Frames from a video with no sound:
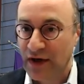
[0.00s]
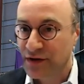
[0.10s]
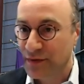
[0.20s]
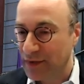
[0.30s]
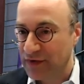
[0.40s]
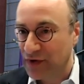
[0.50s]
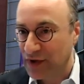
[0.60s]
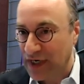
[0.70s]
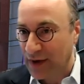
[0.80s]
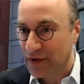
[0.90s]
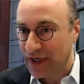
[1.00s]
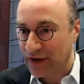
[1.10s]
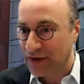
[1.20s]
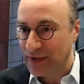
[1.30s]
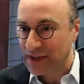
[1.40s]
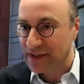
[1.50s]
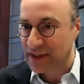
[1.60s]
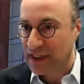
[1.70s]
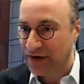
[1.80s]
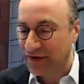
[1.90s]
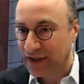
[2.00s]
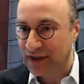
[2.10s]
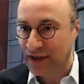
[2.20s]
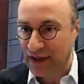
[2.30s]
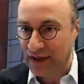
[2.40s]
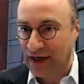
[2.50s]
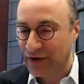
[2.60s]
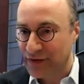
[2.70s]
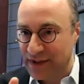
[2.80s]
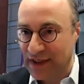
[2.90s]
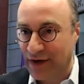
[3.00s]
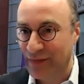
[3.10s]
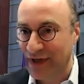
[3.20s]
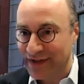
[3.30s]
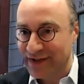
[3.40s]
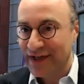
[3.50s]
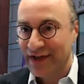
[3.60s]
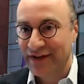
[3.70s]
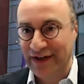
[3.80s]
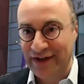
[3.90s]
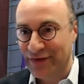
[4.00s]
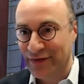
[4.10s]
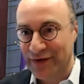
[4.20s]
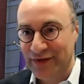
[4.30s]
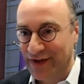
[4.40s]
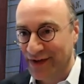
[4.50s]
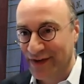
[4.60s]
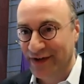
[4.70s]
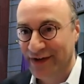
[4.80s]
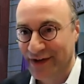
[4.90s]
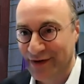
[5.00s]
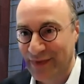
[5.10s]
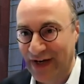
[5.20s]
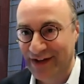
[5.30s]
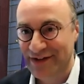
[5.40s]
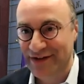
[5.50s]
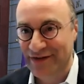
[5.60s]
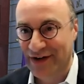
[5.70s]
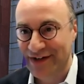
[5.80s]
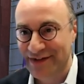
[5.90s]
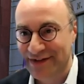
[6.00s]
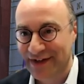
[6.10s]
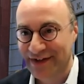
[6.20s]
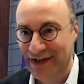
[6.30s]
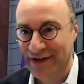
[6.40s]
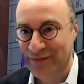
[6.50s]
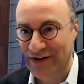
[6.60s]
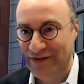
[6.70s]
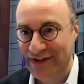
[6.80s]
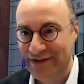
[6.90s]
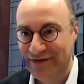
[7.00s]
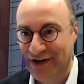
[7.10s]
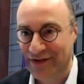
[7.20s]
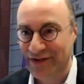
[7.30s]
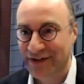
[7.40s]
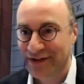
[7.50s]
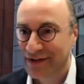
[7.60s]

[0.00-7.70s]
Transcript: So maybe if you could comment a bit on the business logic and, and how you see companies thinking through the, the, the balance of costs and, and benefits involved.